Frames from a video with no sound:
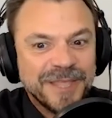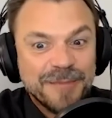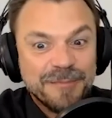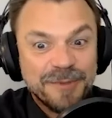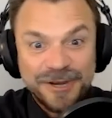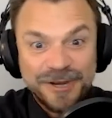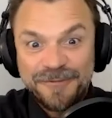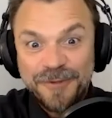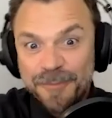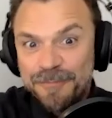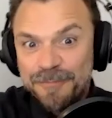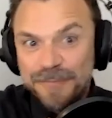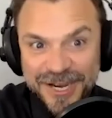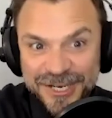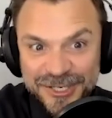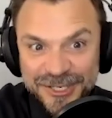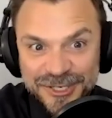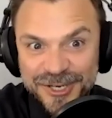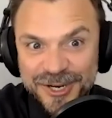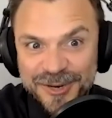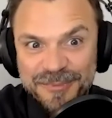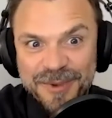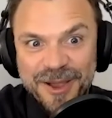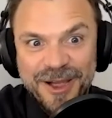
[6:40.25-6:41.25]
But if you're
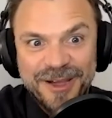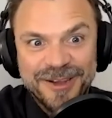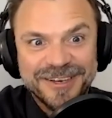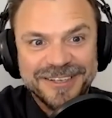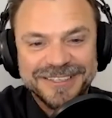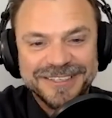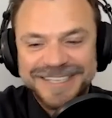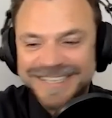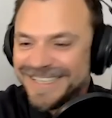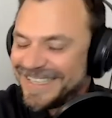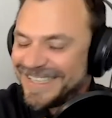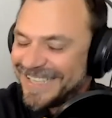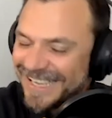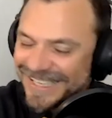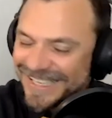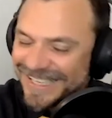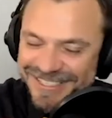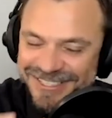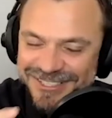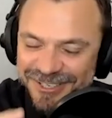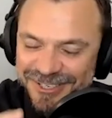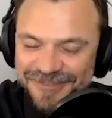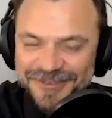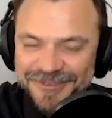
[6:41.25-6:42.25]
passionate about it,
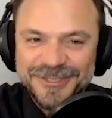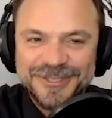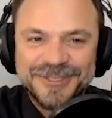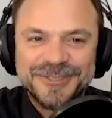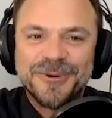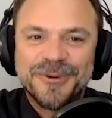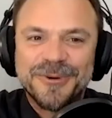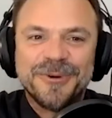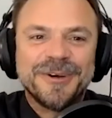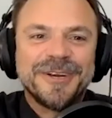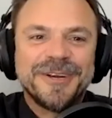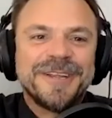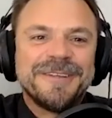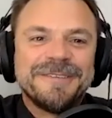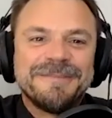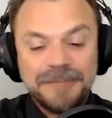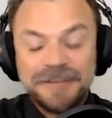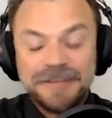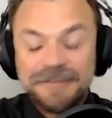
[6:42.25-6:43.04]
it's a different story.